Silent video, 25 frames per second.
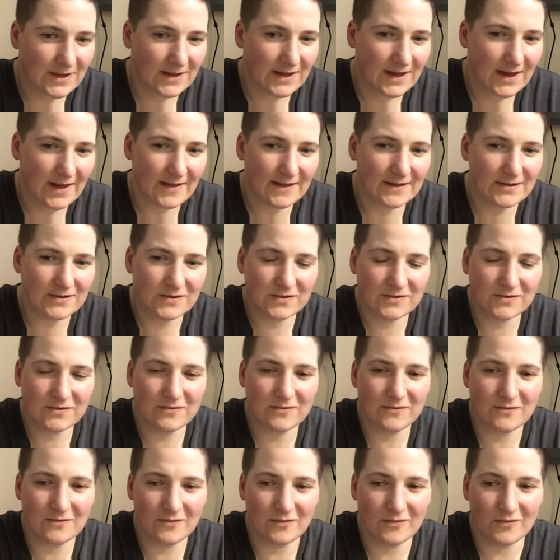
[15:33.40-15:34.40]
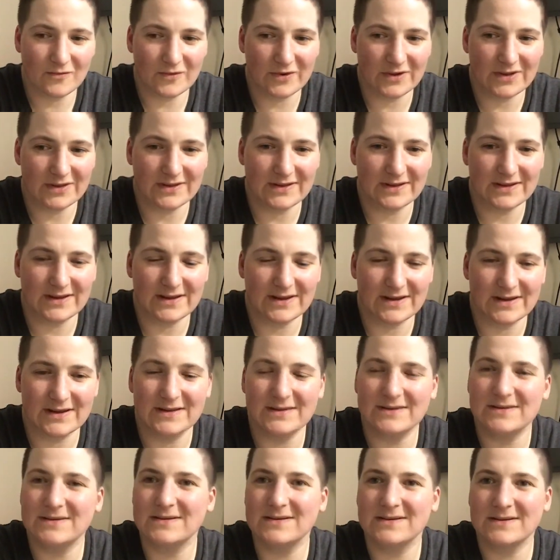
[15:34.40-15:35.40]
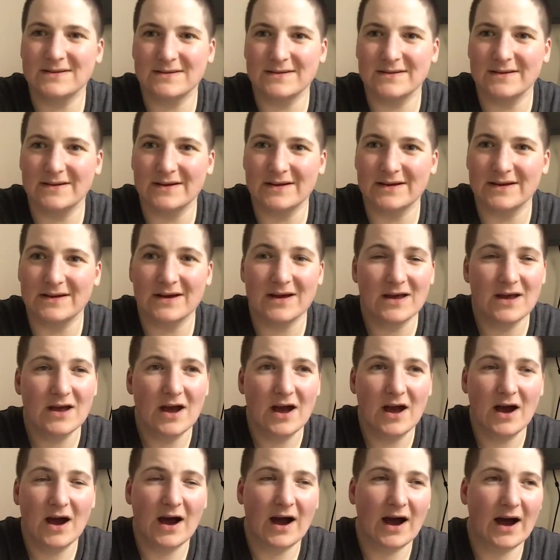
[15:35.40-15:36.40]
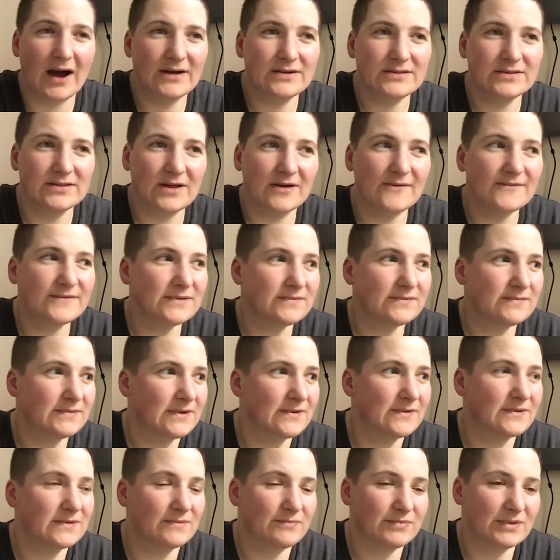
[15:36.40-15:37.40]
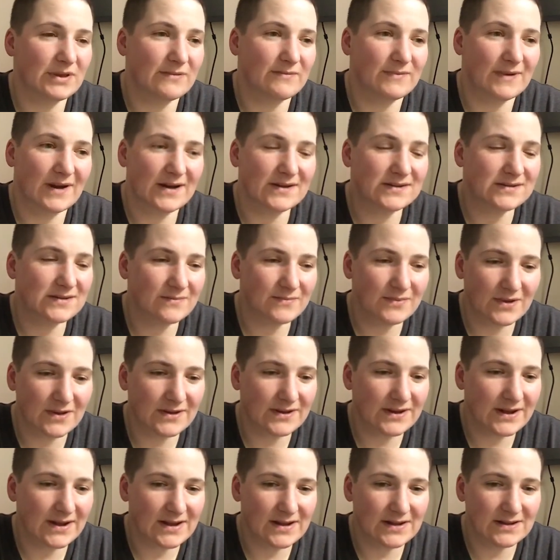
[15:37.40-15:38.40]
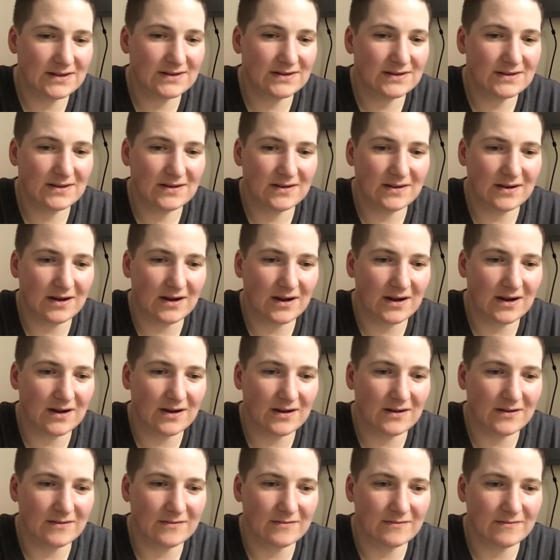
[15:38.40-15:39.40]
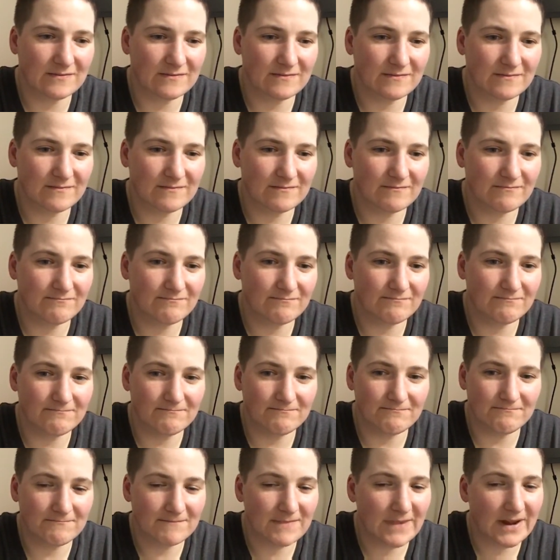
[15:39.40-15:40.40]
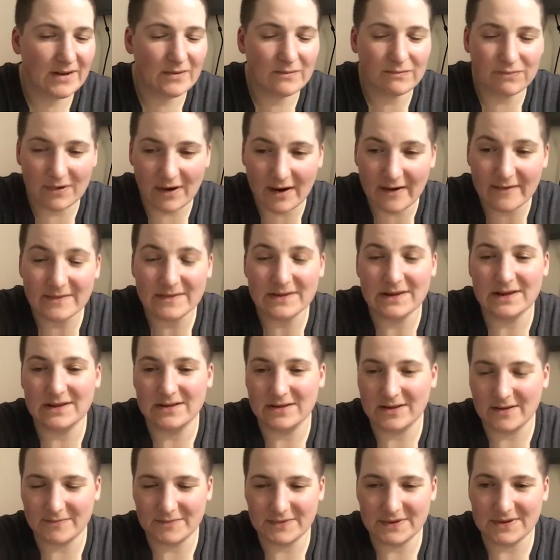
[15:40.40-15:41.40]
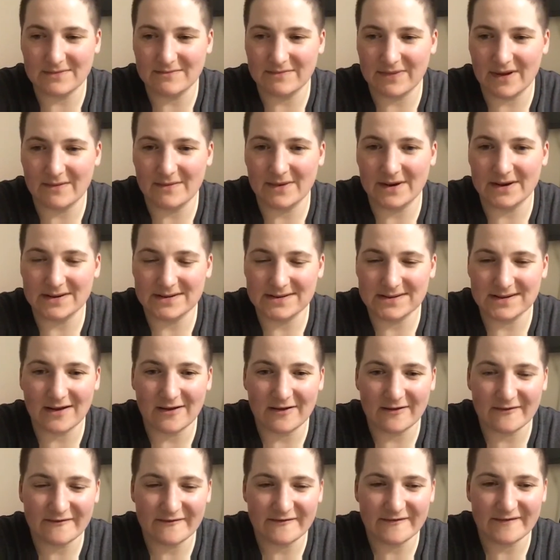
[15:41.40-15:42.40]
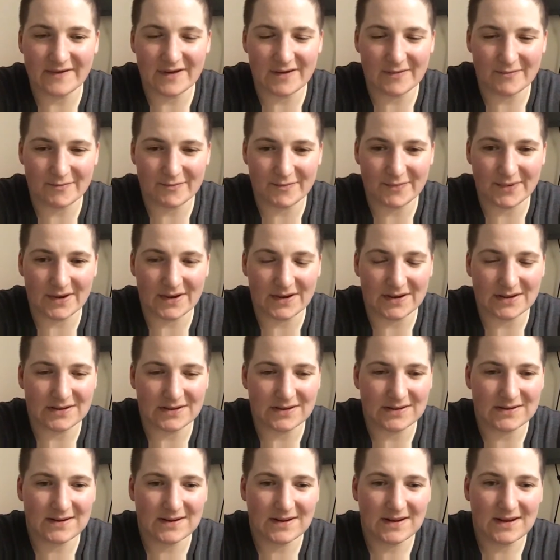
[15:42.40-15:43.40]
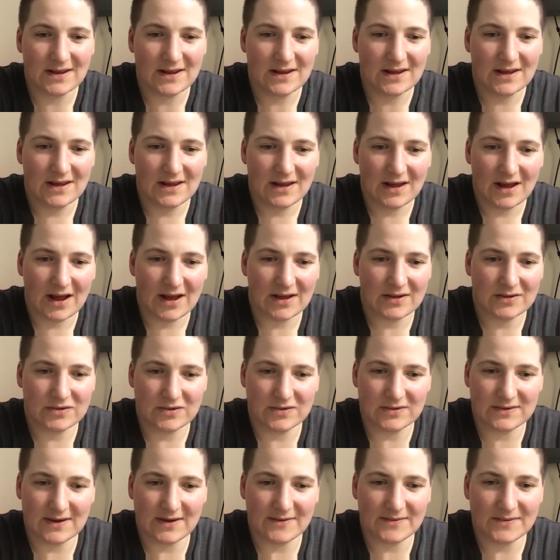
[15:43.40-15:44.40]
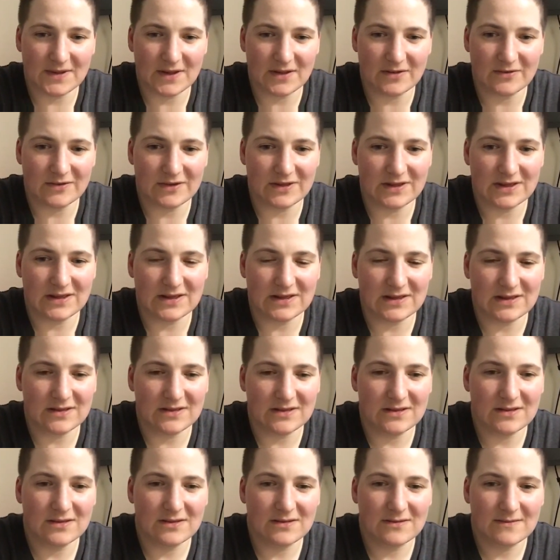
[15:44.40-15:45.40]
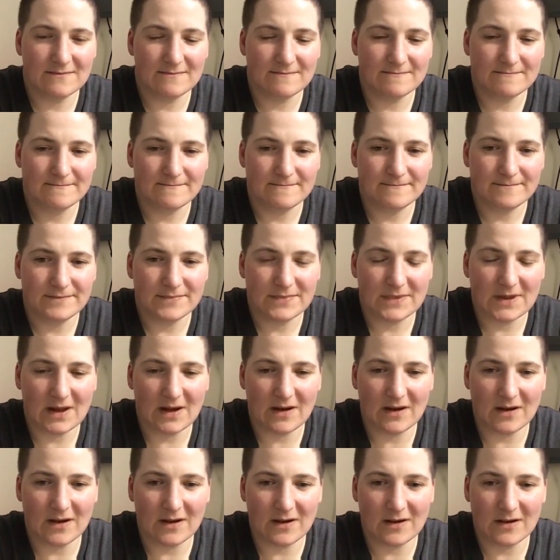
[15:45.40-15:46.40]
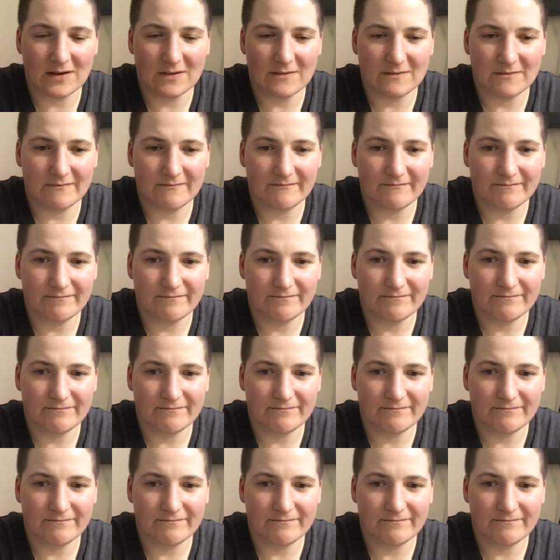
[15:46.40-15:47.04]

yeah, that's really it. Like, I'd love to be able to play basketball again. Um, it'll probably end up being by myself, but I should definitely, um,